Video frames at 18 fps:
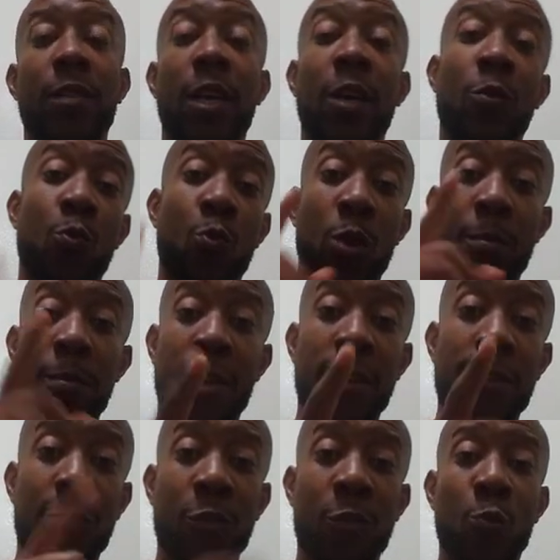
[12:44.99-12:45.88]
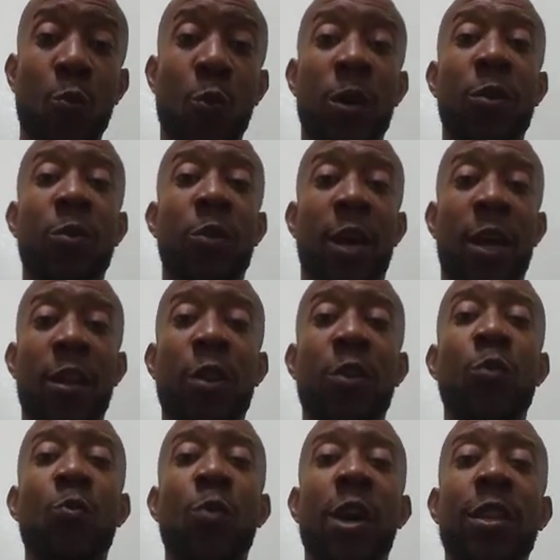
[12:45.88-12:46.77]
And women, if what I know
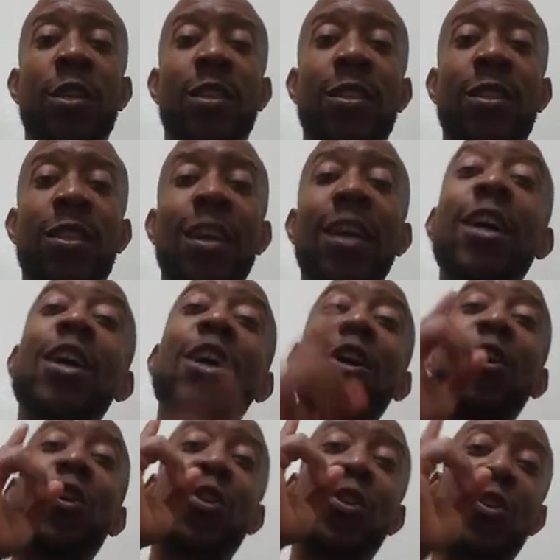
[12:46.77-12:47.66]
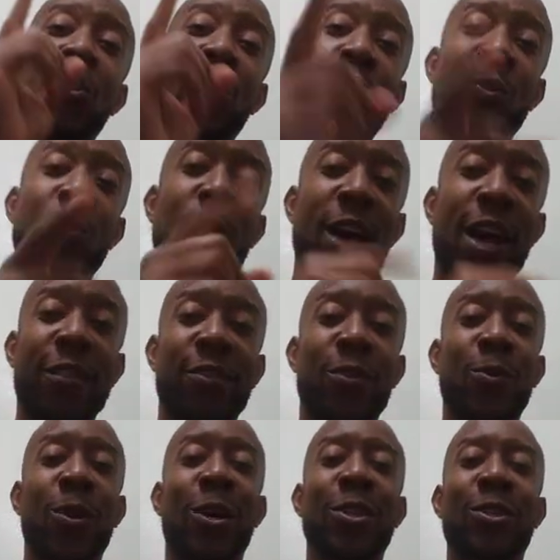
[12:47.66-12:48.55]
you watching, you have
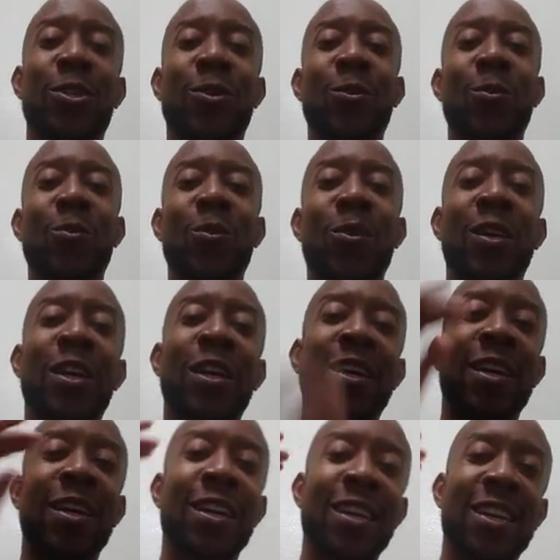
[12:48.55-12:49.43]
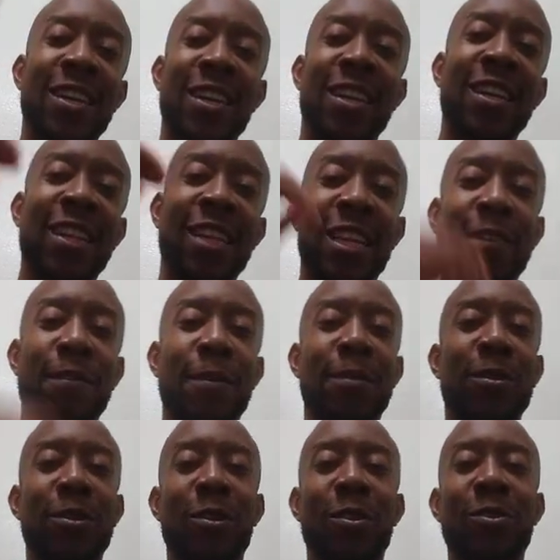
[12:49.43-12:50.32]
to also live
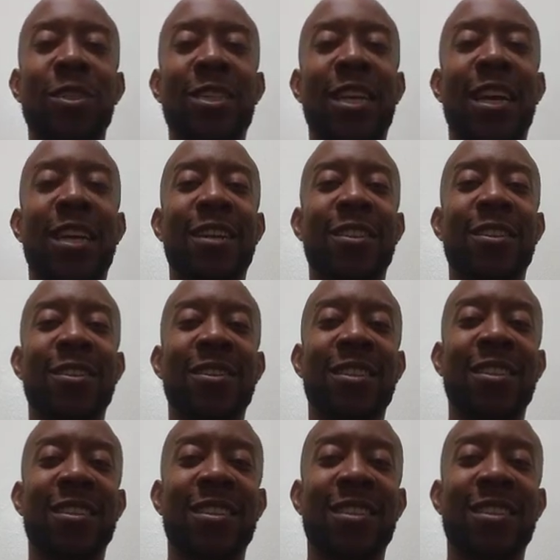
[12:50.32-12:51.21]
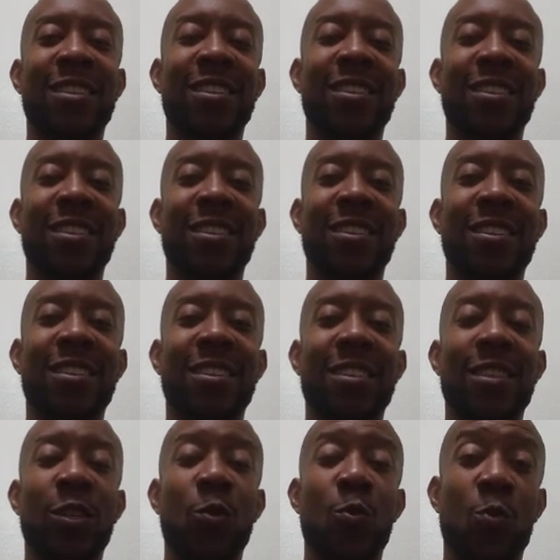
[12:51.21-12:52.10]
up to those standards.
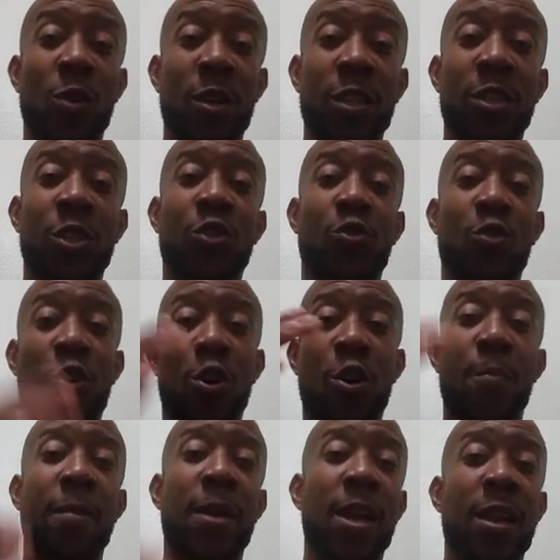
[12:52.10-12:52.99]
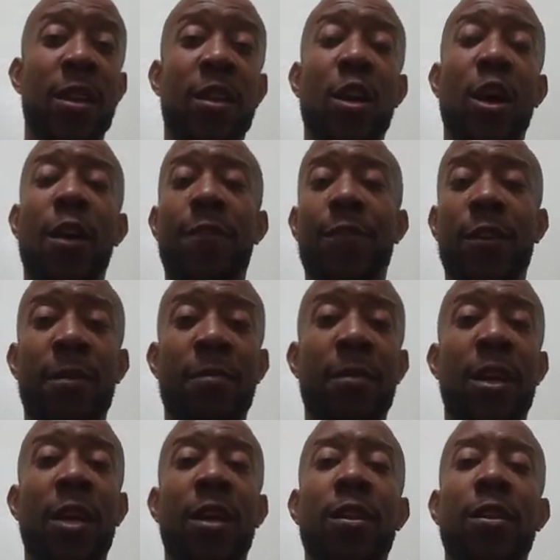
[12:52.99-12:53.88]
You want a strong man, confident
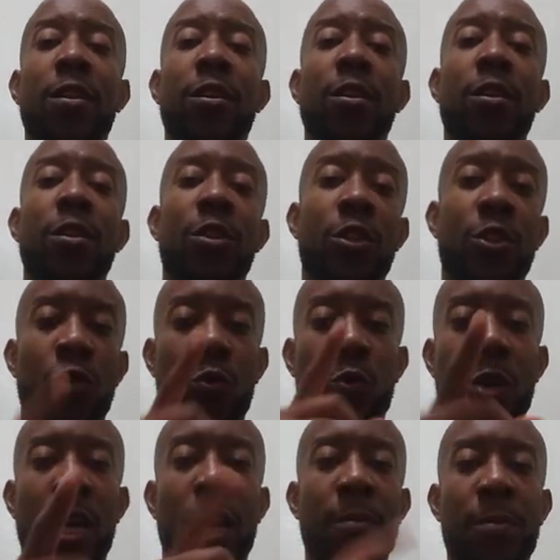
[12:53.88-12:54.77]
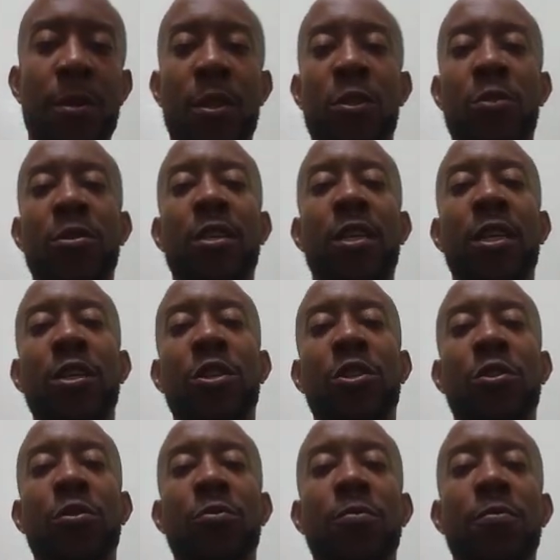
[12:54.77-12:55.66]
man, you got to be those things
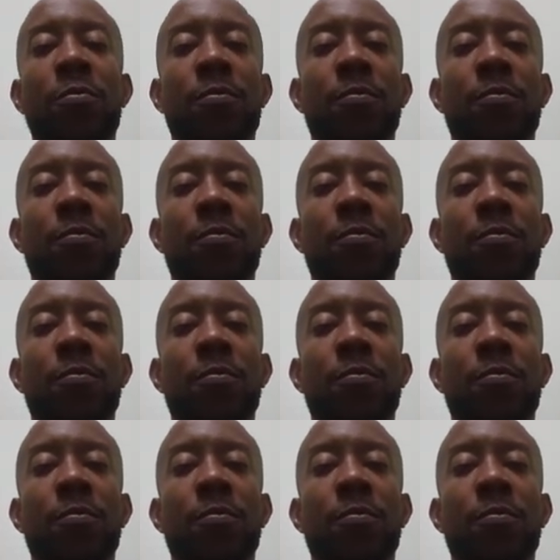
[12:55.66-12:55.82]
too.